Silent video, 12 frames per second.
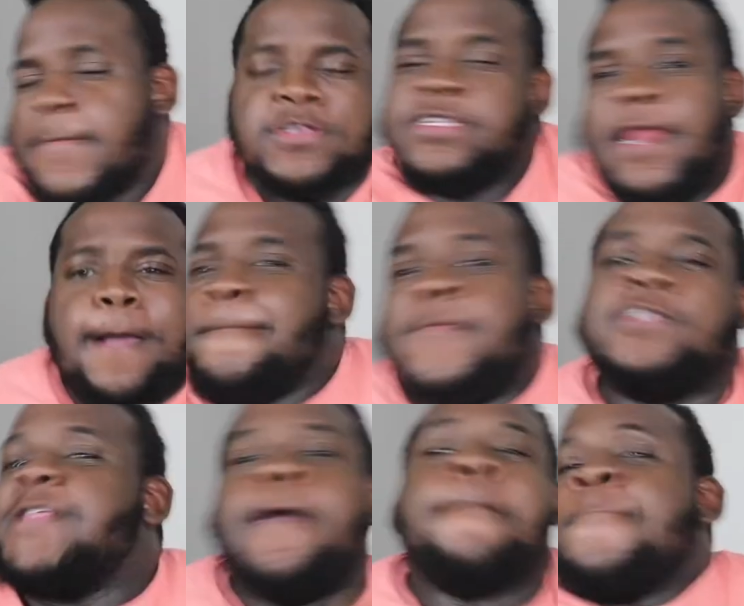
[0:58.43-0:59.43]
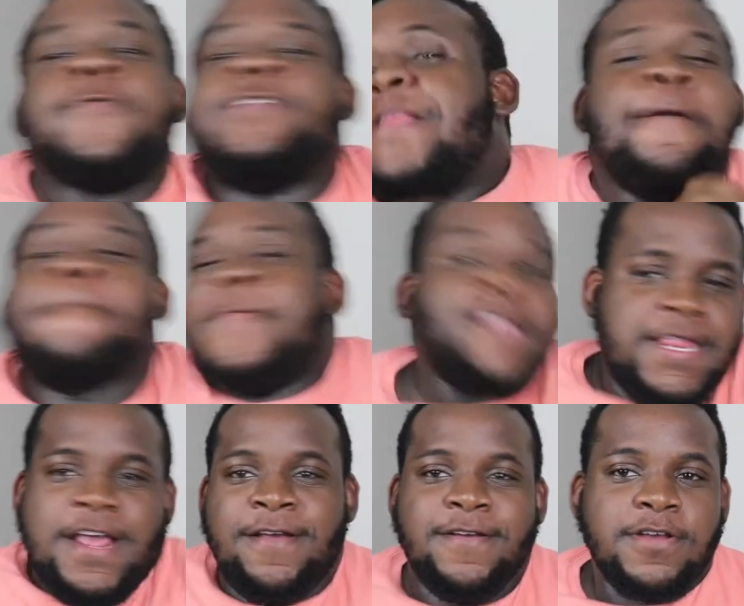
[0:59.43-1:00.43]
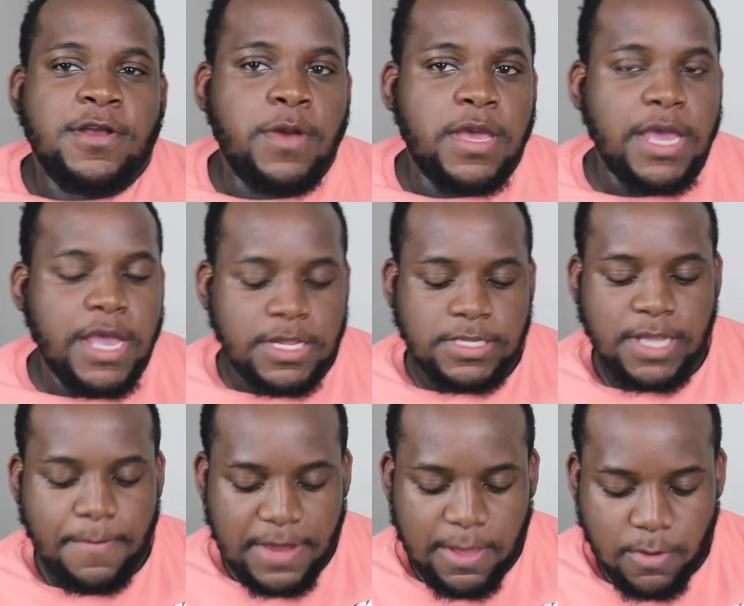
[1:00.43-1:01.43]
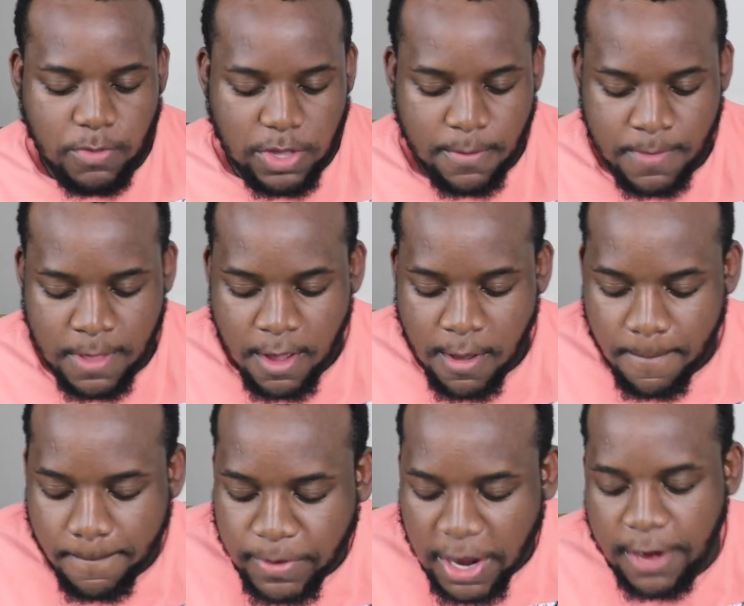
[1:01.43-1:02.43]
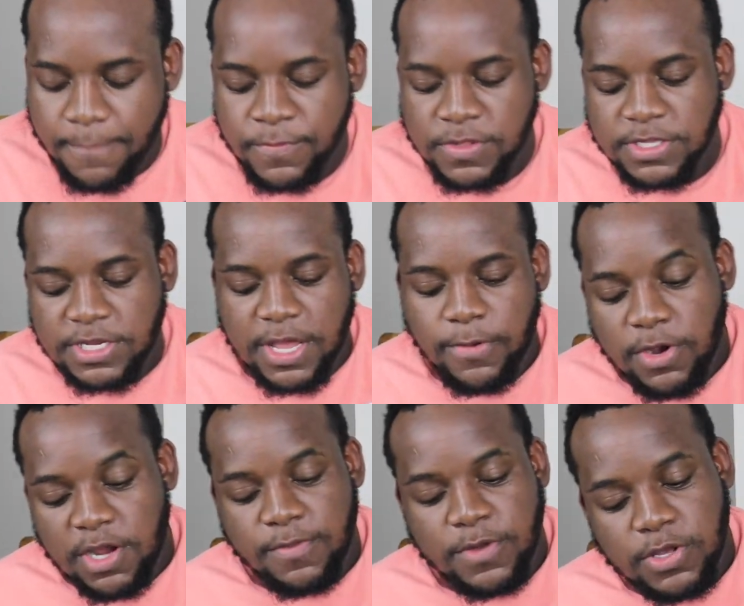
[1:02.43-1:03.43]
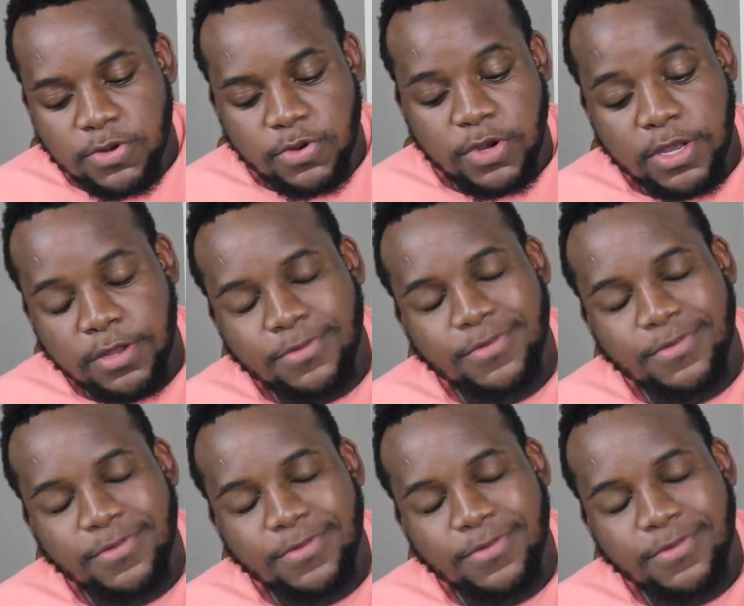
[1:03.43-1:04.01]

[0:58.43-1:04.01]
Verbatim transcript: You see that? You see that? You see that? You see that? Quick hands. Stop playing with me. But today we're gonna be going.